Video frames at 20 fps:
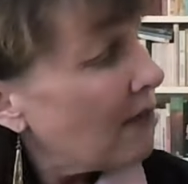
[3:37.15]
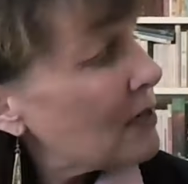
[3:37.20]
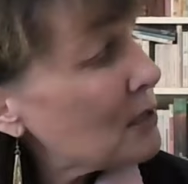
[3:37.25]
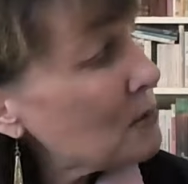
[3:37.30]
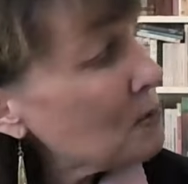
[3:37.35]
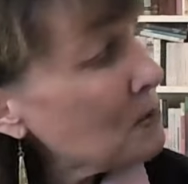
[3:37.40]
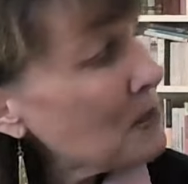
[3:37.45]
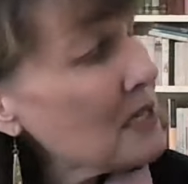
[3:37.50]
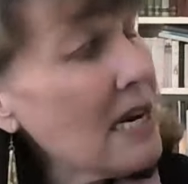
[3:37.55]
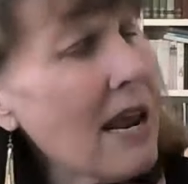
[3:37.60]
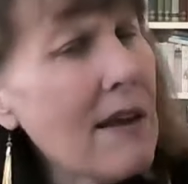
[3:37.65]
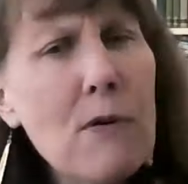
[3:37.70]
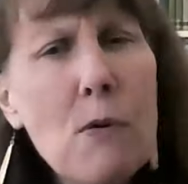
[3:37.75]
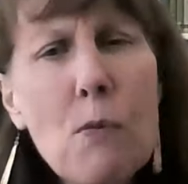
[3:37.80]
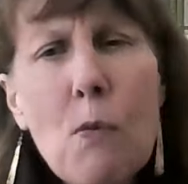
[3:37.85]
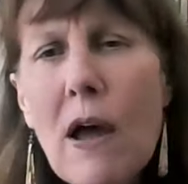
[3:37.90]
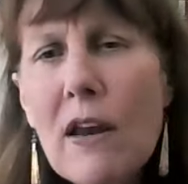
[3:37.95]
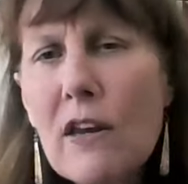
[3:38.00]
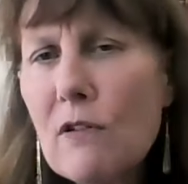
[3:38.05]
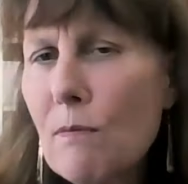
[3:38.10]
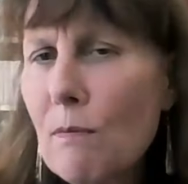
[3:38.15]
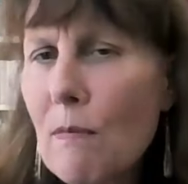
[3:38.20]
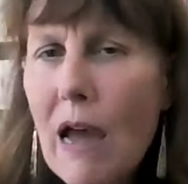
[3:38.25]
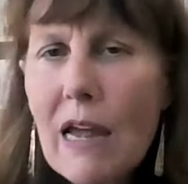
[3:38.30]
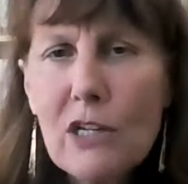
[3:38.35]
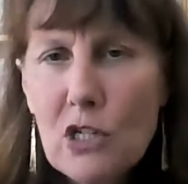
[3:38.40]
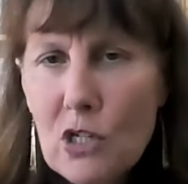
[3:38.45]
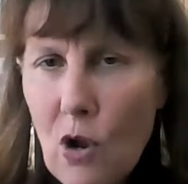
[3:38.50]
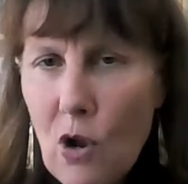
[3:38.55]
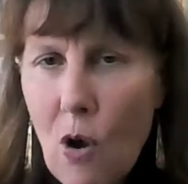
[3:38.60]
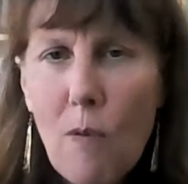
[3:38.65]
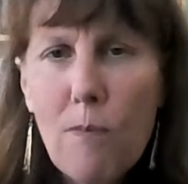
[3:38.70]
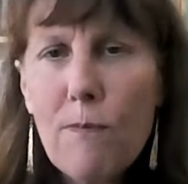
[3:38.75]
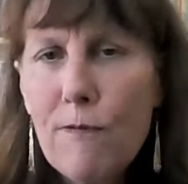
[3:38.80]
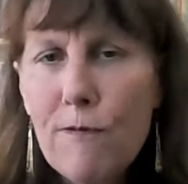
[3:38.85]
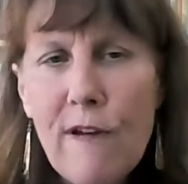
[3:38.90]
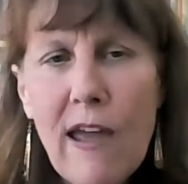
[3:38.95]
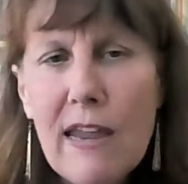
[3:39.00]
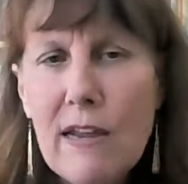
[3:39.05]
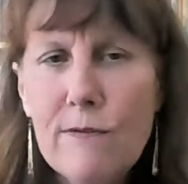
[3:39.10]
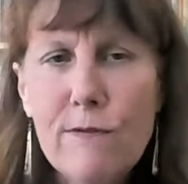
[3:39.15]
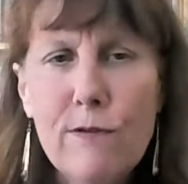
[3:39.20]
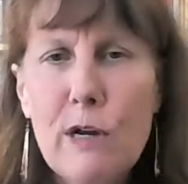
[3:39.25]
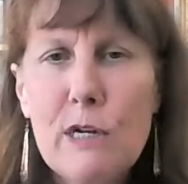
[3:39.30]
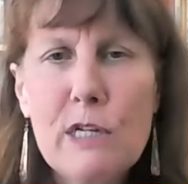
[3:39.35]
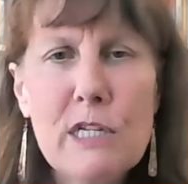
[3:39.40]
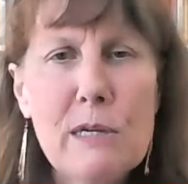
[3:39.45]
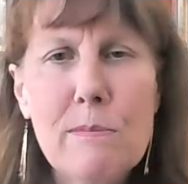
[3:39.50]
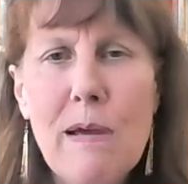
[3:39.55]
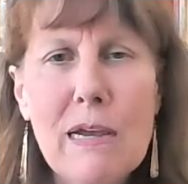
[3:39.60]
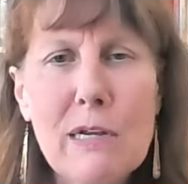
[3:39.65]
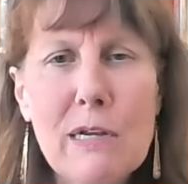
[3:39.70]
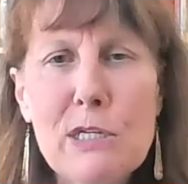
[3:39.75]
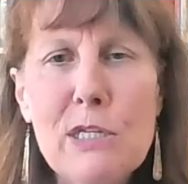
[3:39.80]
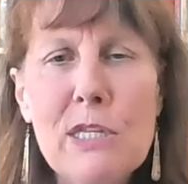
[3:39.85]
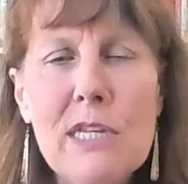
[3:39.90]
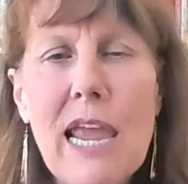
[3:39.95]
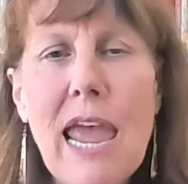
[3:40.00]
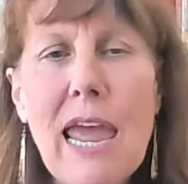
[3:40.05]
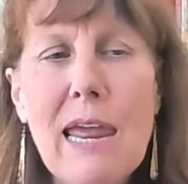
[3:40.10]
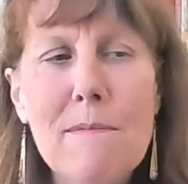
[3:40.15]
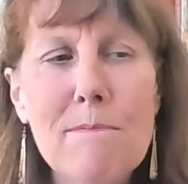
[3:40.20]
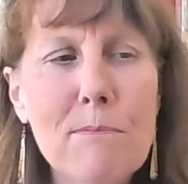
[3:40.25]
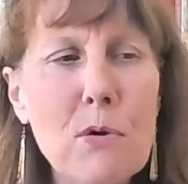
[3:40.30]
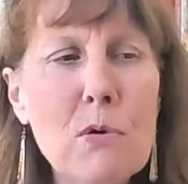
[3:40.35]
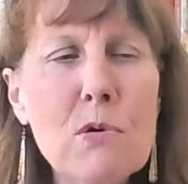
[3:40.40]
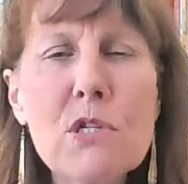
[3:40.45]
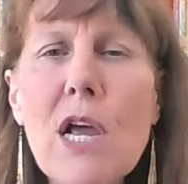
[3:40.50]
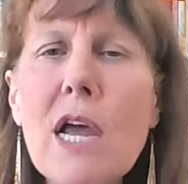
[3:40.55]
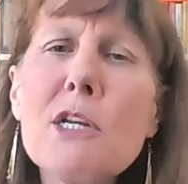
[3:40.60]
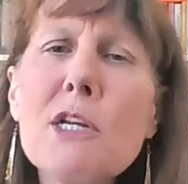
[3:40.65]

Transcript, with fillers: This was never one of my top favourites amongst the Anne books.